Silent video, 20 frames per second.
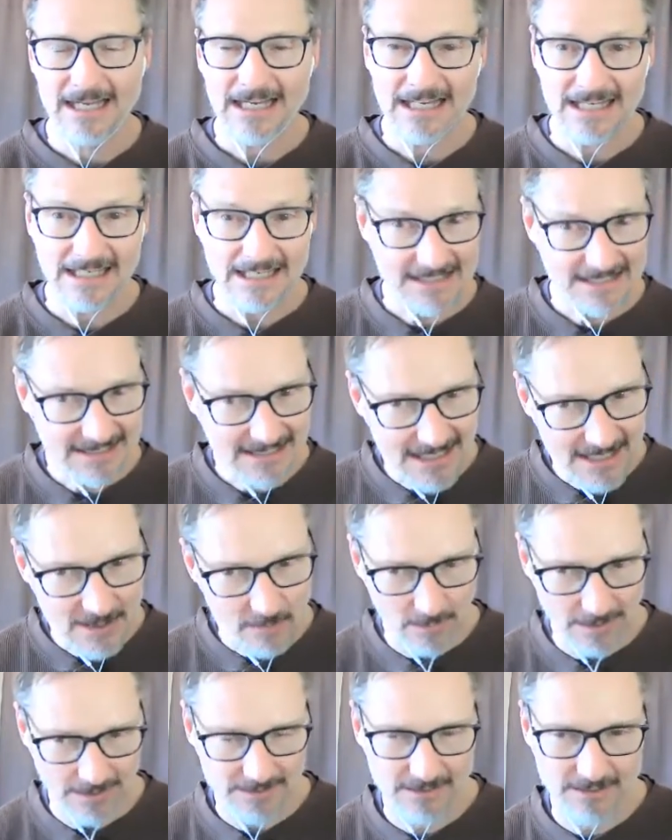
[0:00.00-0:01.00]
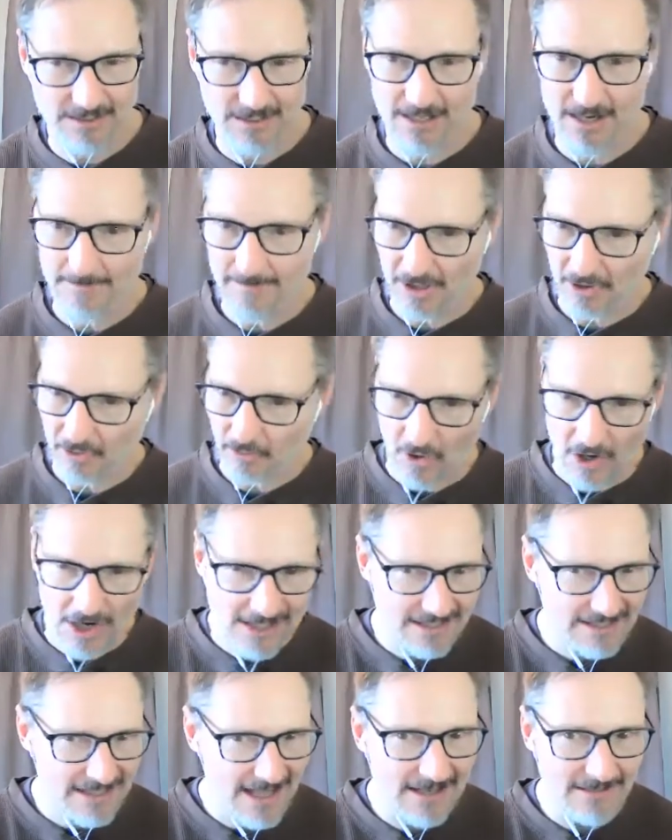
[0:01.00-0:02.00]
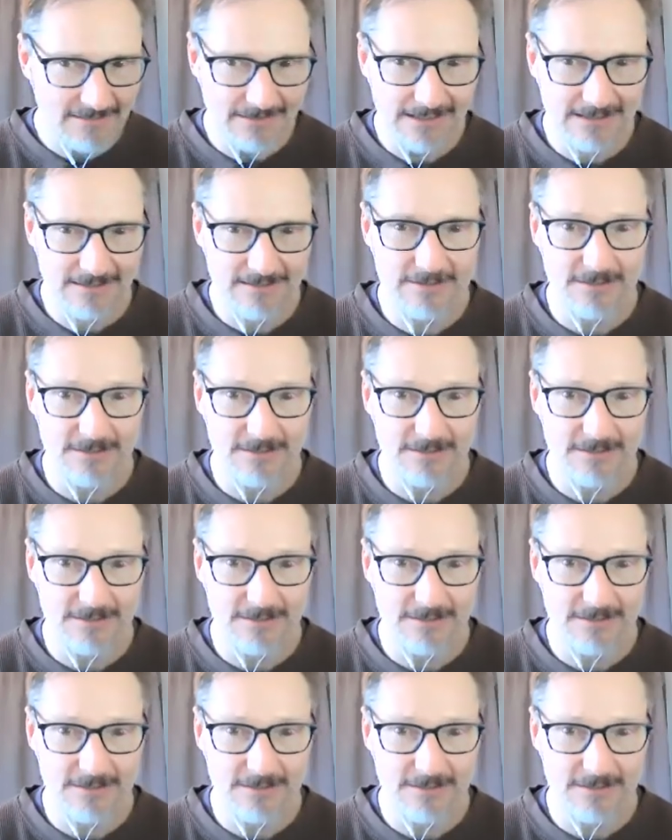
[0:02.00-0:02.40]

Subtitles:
in a sequence to come across that little